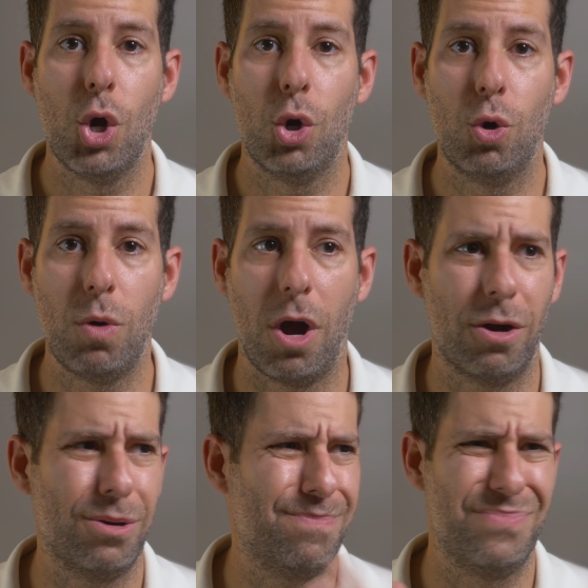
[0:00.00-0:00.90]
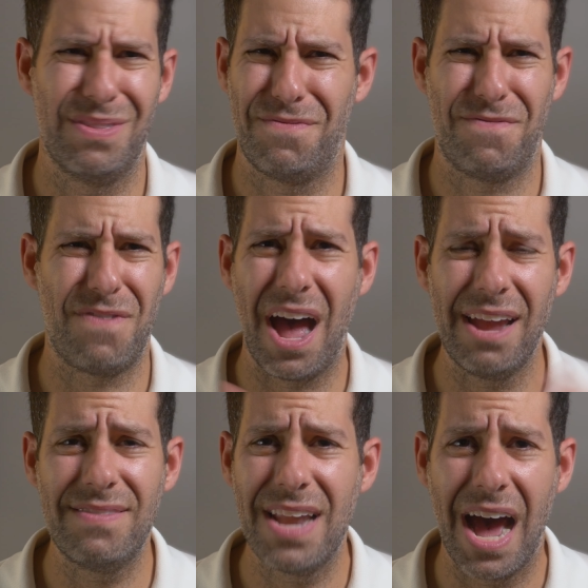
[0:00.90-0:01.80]
who are
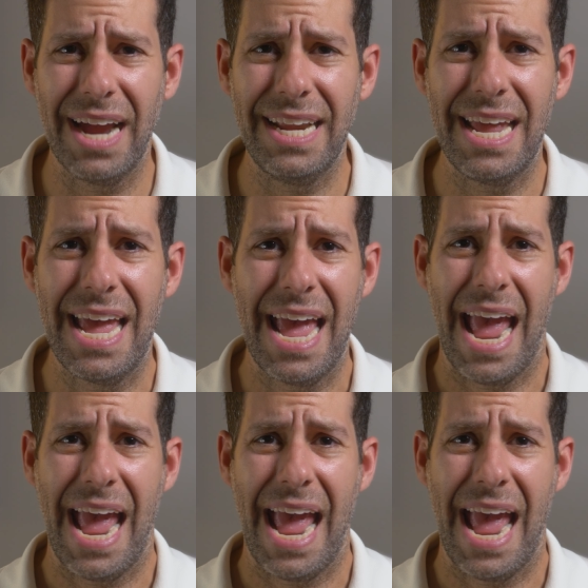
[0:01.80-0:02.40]
5'9"